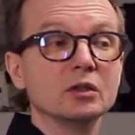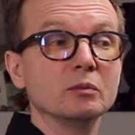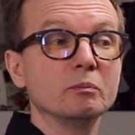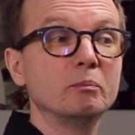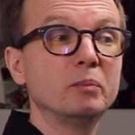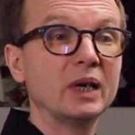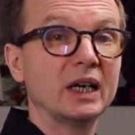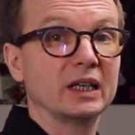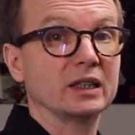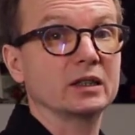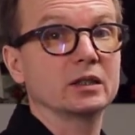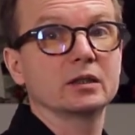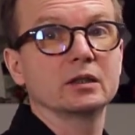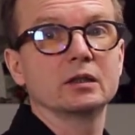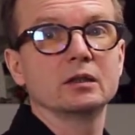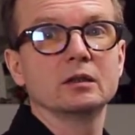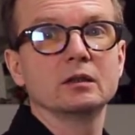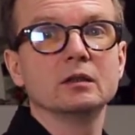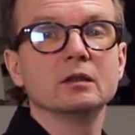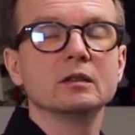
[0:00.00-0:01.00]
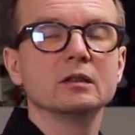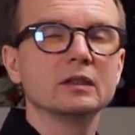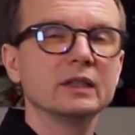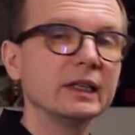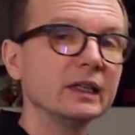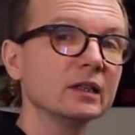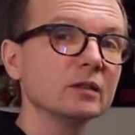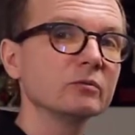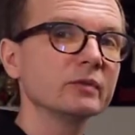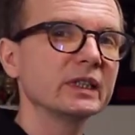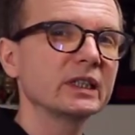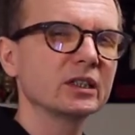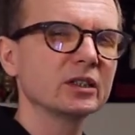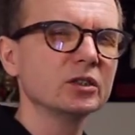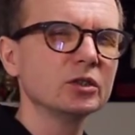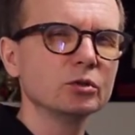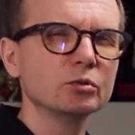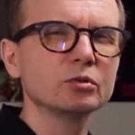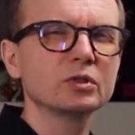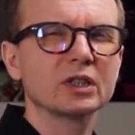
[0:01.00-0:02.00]
But then we
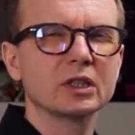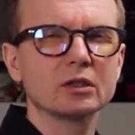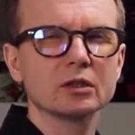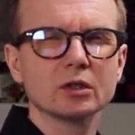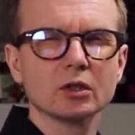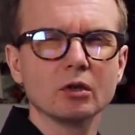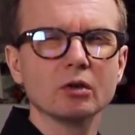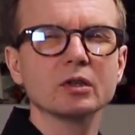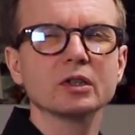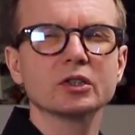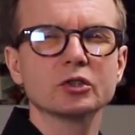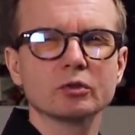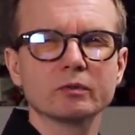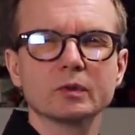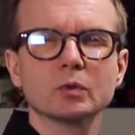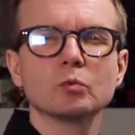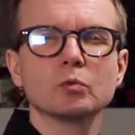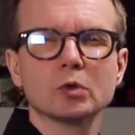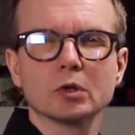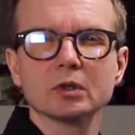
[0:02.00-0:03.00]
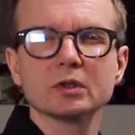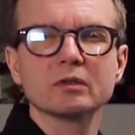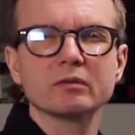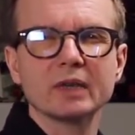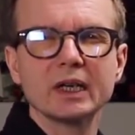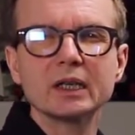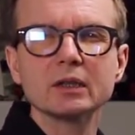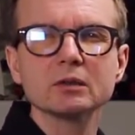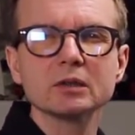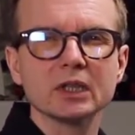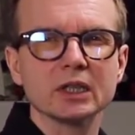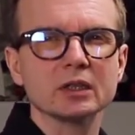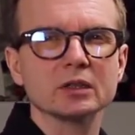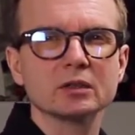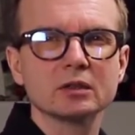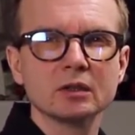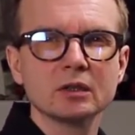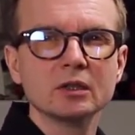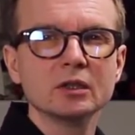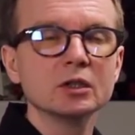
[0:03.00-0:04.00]
can use our knowledge of the world around
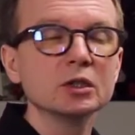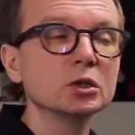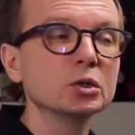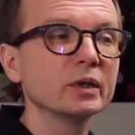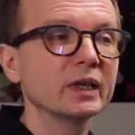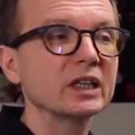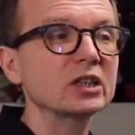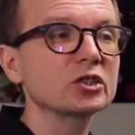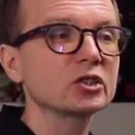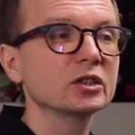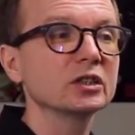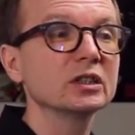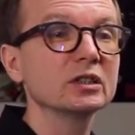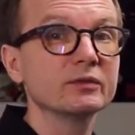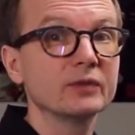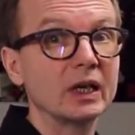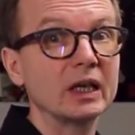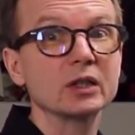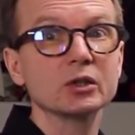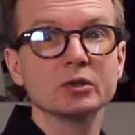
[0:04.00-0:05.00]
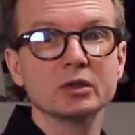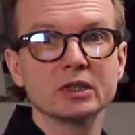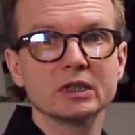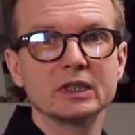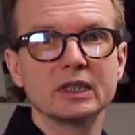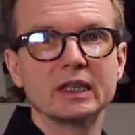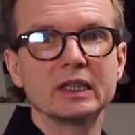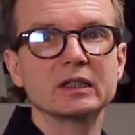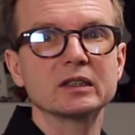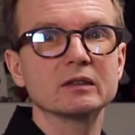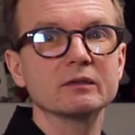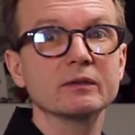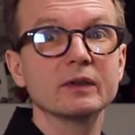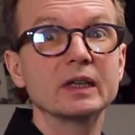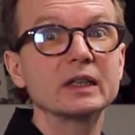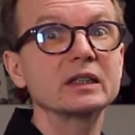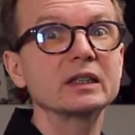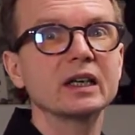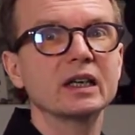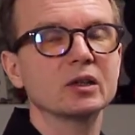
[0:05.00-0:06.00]
us to actually evaluate that and
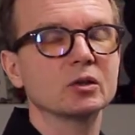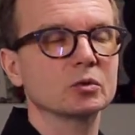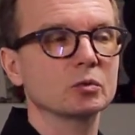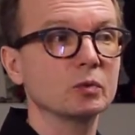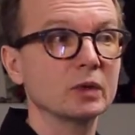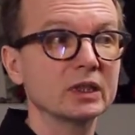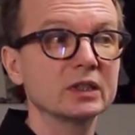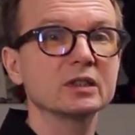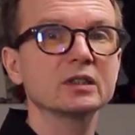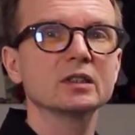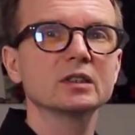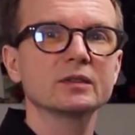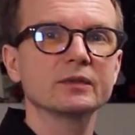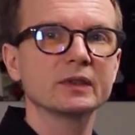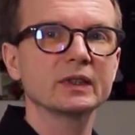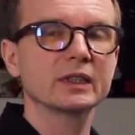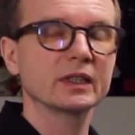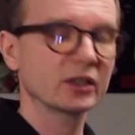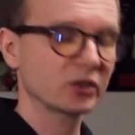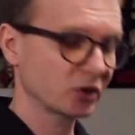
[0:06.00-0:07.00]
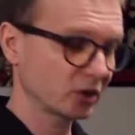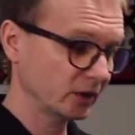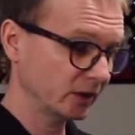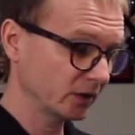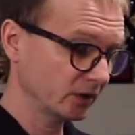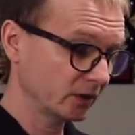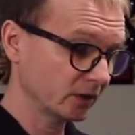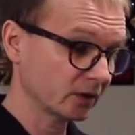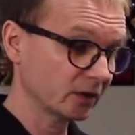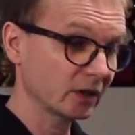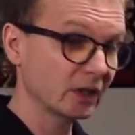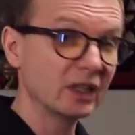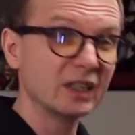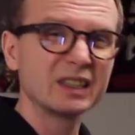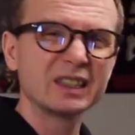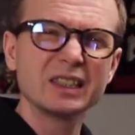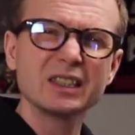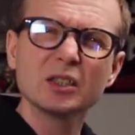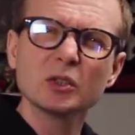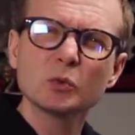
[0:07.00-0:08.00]
find out whether this thing actually exists.
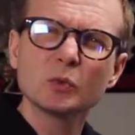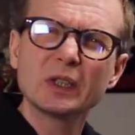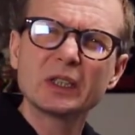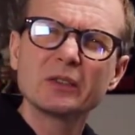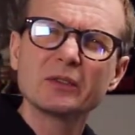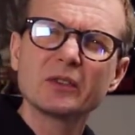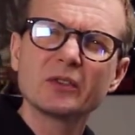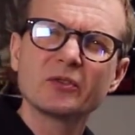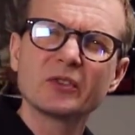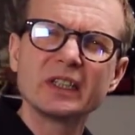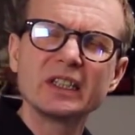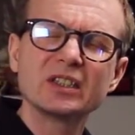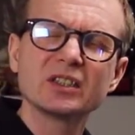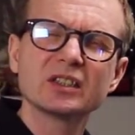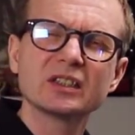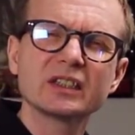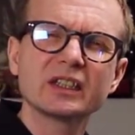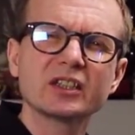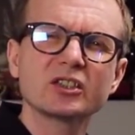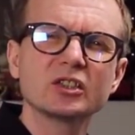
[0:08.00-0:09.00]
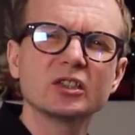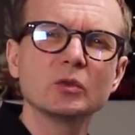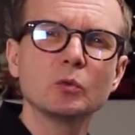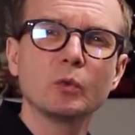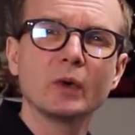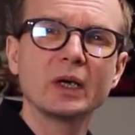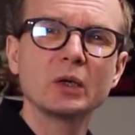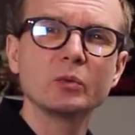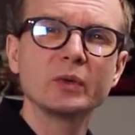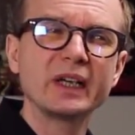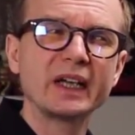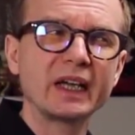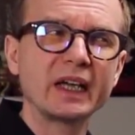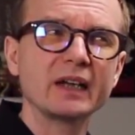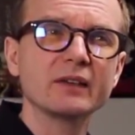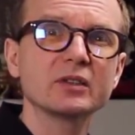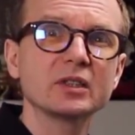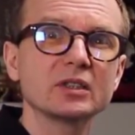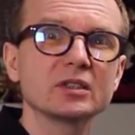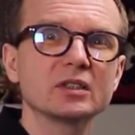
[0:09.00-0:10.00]
This is one of the reasons actually why we
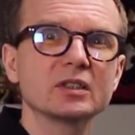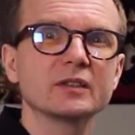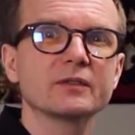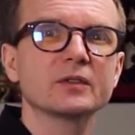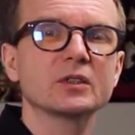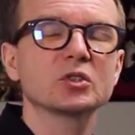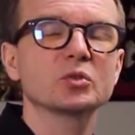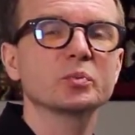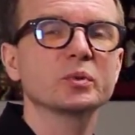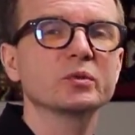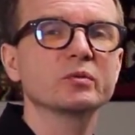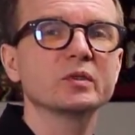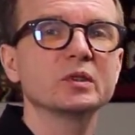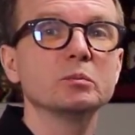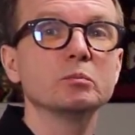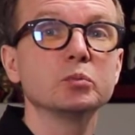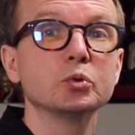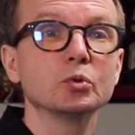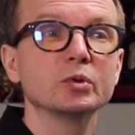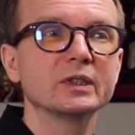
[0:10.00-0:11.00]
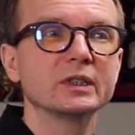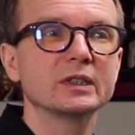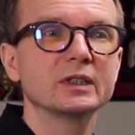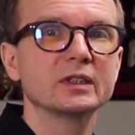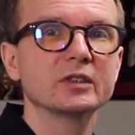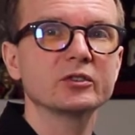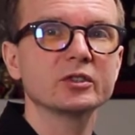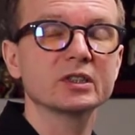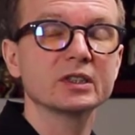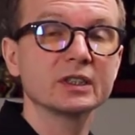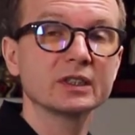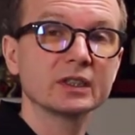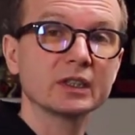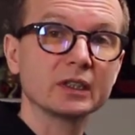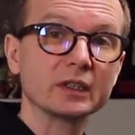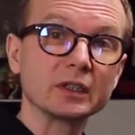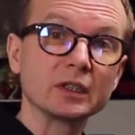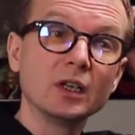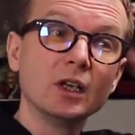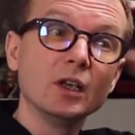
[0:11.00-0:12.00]
have this difference between Boolean and
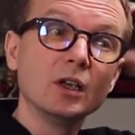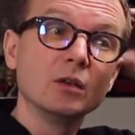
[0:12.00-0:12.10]
Aristotelian.